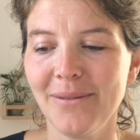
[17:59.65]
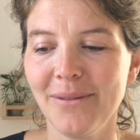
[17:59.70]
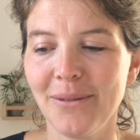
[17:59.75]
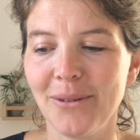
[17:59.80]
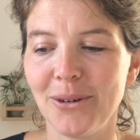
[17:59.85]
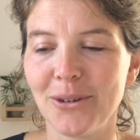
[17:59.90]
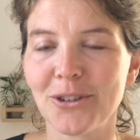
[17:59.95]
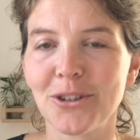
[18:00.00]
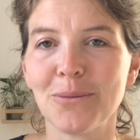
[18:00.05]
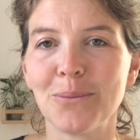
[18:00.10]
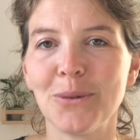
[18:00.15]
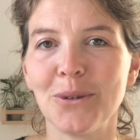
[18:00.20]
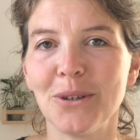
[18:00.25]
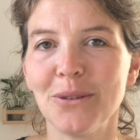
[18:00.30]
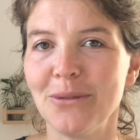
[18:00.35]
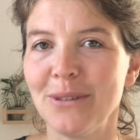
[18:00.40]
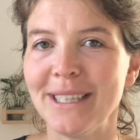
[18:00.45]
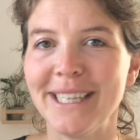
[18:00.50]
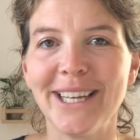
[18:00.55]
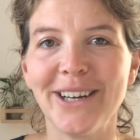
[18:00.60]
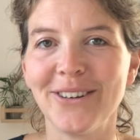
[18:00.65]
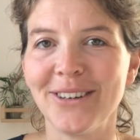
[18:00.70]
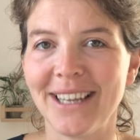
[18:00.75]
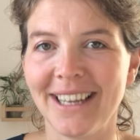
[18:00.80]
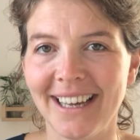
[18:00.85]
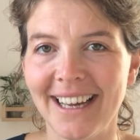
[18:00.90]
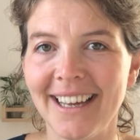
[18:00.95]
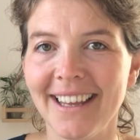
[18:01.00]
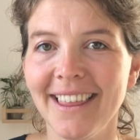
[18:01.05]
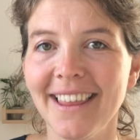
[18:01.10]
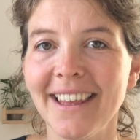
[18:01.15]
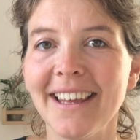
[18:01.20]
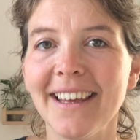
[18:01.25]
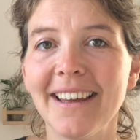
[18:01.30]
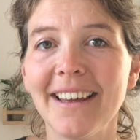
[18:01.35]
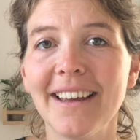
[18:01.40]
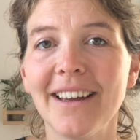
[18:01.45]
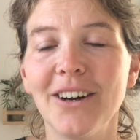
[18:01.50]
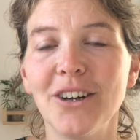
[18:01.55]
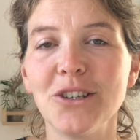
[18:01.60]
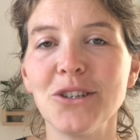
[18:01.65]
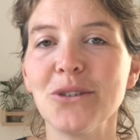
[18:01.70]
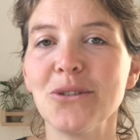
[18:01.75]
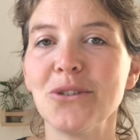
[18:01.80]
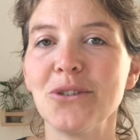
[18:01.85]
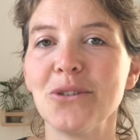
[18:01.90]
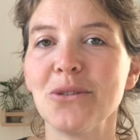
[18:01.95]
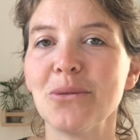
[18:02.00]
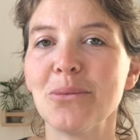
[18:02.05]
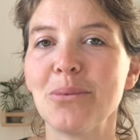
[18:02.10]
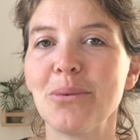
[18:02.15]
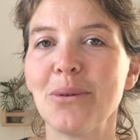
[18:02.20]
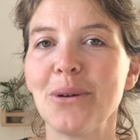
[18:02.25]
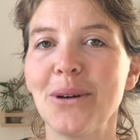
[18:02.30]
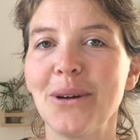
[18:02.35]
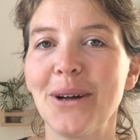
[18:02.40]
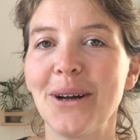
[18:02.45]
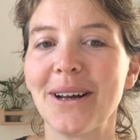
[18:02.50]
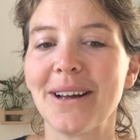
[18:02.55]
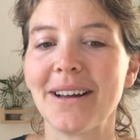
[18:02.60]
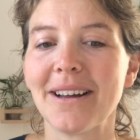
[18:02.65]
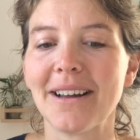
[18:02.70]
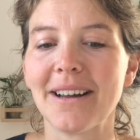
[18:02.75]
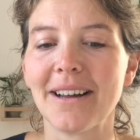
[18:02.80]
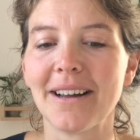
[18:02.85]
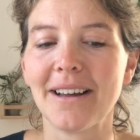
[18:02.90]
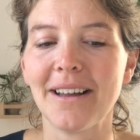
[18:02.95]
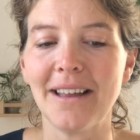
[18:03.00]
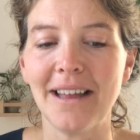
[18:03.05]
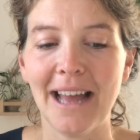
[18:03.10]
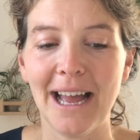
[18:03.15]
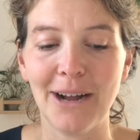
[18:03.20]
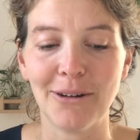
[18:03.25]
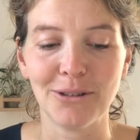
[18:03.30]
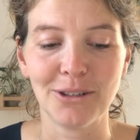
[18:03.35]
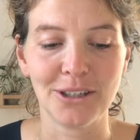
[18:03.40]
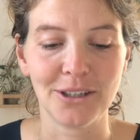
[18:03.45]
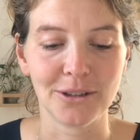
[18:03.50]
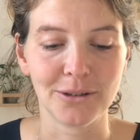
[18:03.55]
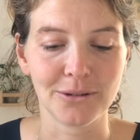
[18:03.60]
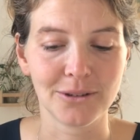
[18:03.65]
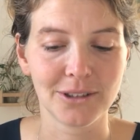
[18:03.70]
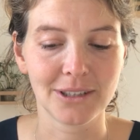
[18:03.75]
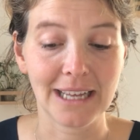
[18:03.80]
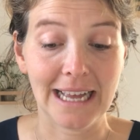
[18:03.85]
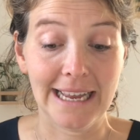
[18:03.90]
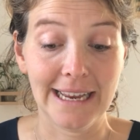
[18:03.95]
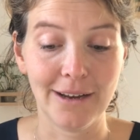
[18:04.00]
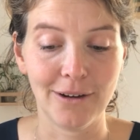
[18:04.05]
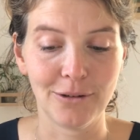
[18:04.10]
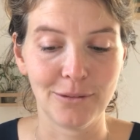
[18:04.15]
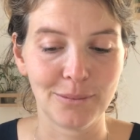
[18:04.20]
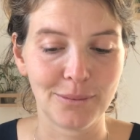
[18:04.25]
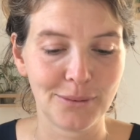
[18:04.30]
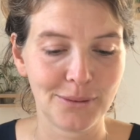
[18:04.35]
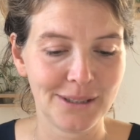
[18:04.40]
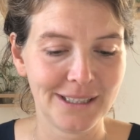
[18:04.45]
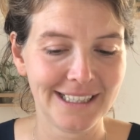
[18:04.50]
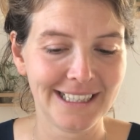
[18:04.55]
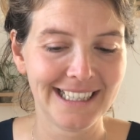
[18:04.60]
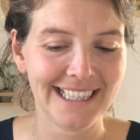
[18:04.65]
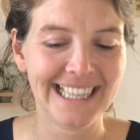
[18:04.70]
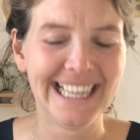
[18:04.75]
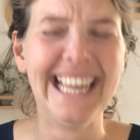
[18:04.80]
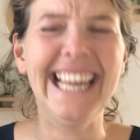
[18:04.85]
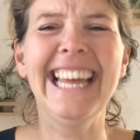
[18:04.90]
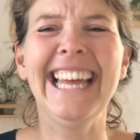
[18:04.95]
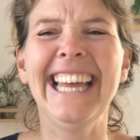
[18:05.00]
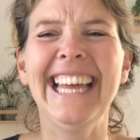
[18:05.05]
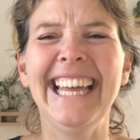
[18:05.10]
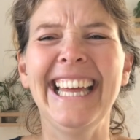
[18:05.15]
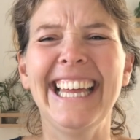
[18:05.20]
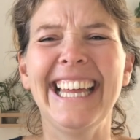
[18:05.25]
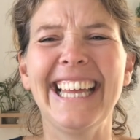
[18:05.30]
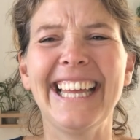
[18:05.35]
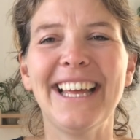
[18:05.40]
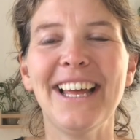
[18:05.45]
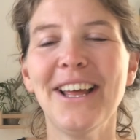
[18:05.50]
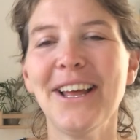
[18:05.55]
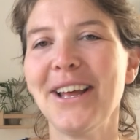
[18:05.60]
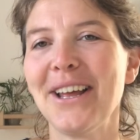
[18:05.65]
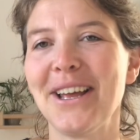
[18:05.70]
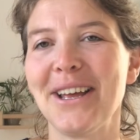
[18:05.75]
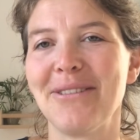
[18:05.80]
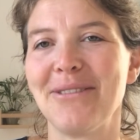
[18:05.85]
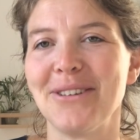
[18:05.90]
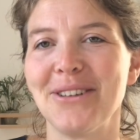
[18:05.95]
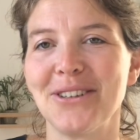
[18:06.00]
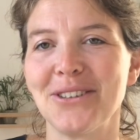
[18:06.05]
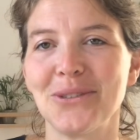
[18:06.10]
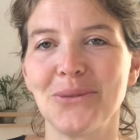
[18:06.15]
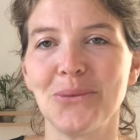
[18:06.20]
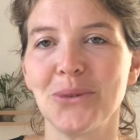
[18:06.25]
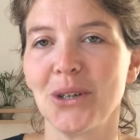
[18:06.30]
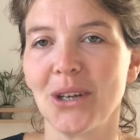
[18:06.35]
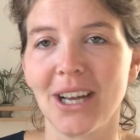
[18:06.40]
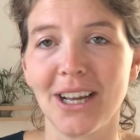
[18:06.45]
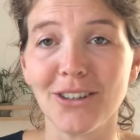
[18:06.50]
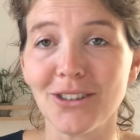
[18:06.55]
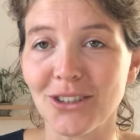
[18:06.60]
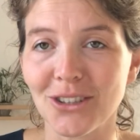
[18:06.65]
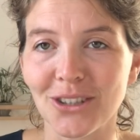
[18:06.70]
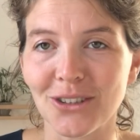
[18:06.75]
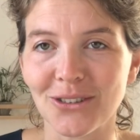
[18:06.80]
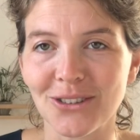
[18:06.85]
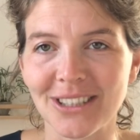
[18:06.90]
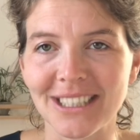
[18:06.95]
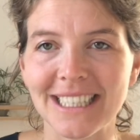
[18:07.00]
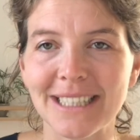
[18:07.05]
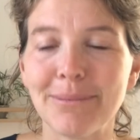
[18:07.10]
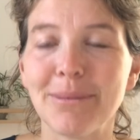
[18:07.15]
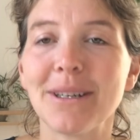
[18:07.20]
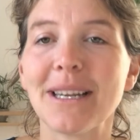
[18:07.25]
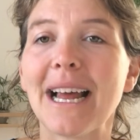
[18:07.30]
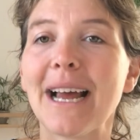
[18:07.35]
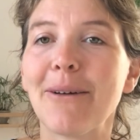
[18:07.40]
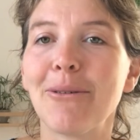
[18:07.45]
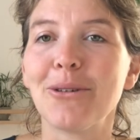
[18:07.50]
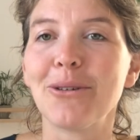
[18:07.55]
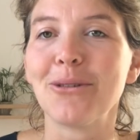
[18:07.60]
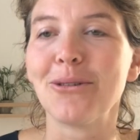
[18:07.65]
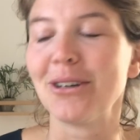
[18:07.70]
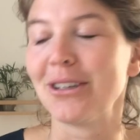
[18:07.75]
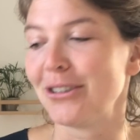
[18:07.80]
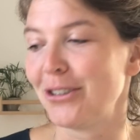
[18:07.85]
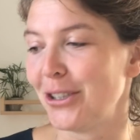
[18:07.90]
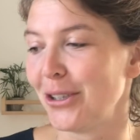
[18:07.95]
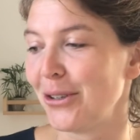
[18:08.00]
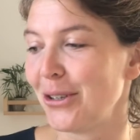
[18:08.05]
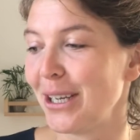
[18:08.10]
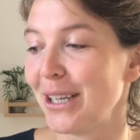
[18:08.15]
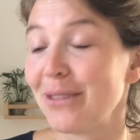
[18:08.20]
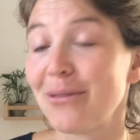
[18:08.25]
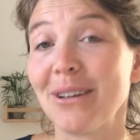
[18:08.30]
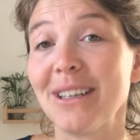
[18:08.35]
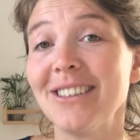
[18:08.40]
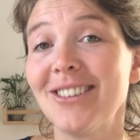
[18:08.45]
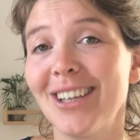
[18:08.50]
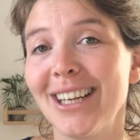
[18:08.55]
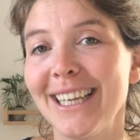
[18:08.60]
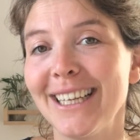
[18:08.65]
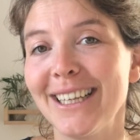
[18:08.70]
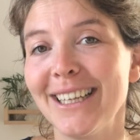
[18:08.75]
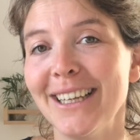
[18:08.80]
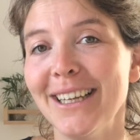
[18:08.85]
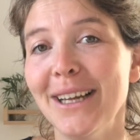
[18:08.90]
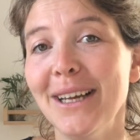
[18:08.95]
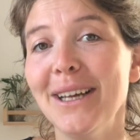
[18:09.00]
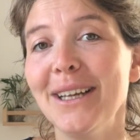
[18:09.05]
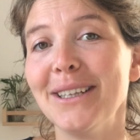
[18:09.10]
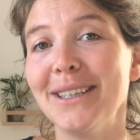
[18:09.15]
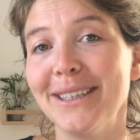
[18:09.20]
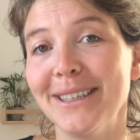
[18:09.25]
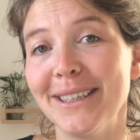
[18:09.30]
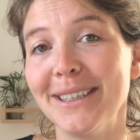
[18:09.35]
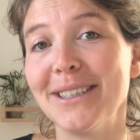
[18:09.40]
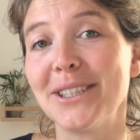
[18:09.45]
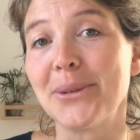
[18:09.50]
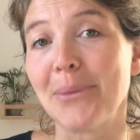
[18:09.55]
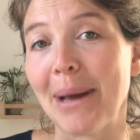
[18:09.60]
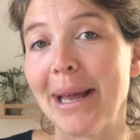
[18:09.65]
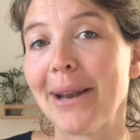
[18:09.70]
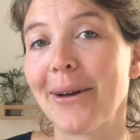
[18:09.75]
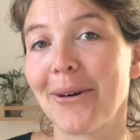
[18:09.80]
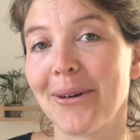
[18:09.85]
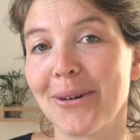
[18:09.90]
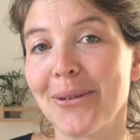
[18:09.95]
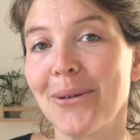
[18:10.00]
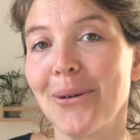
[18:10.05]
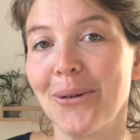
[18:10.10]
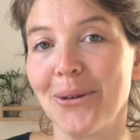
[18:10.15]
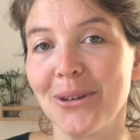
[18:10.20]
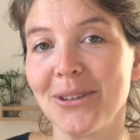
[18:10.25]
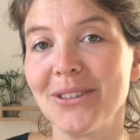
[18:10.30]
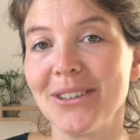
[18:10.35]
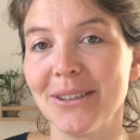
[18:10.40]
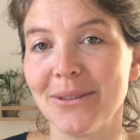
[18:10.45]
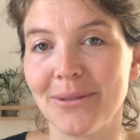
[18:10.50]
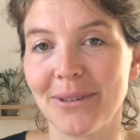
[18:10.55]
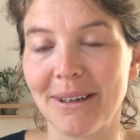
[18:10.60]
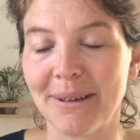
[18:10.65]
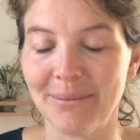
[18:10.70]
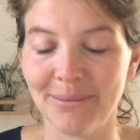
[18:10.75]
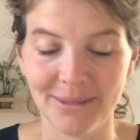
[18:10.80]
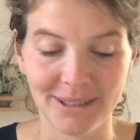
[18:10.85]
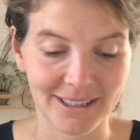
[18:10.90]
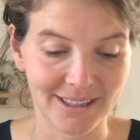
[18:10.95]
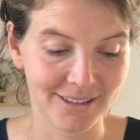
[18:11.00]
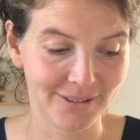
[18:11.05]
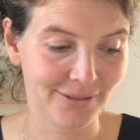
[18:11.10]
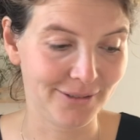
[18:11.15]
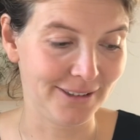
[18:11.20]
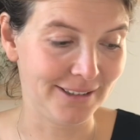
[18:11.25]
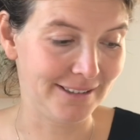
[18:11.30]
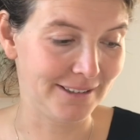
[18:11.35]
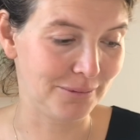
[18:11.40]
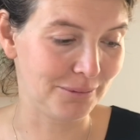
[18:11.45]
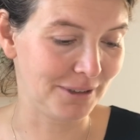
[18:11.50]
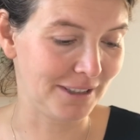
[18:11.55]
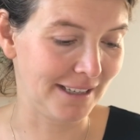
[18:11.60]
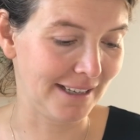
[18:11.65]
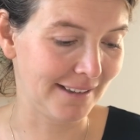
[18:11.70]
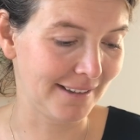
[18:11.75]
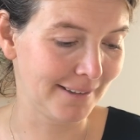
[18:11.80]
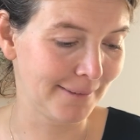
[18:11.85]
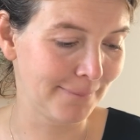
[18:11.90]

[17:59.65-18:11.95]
also put a video that I think on YouTube how it goes, I hope. If it doesn't work out, you don't see it. But I will show you eventually the sweater, of course, if I'm finished with that.